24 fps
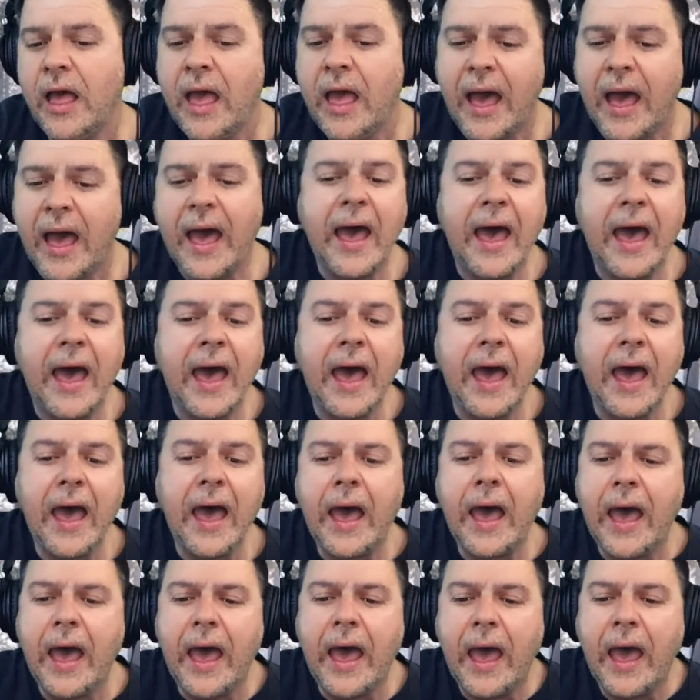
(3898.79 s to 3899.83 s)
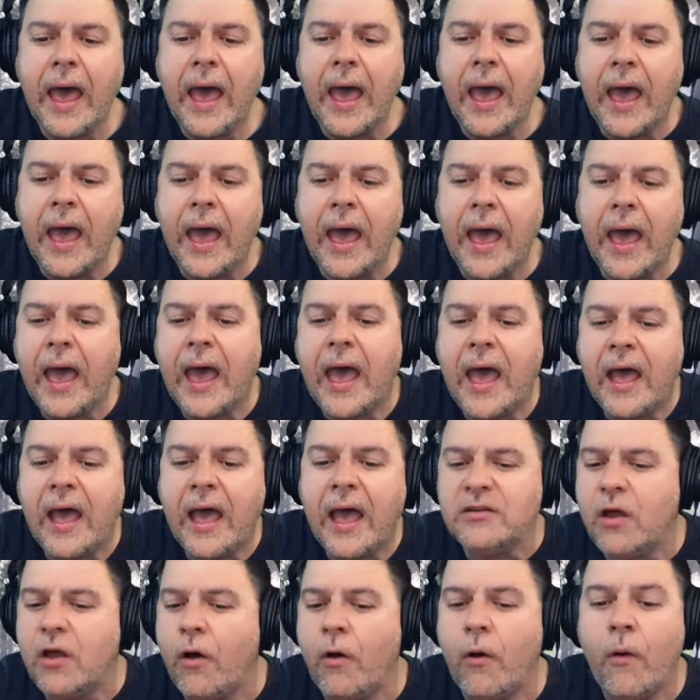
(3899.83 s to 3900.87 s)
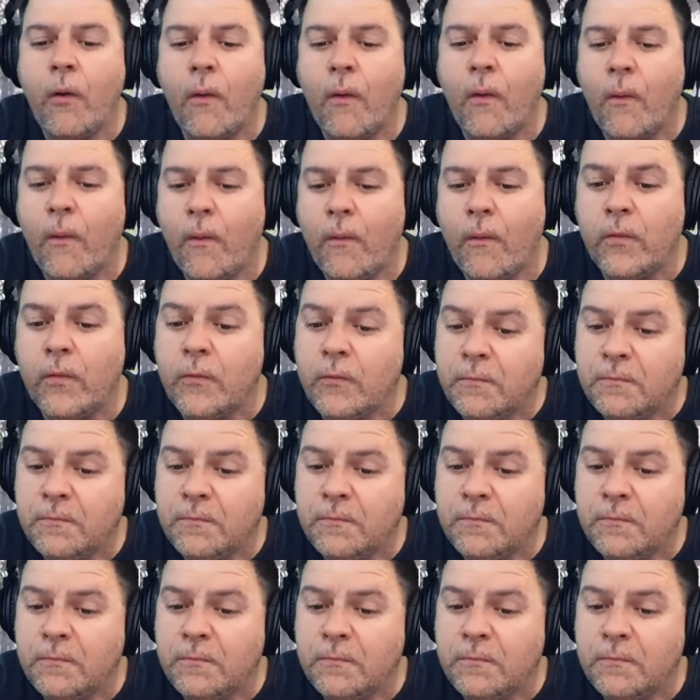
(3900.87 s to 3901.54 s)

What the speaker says: I know.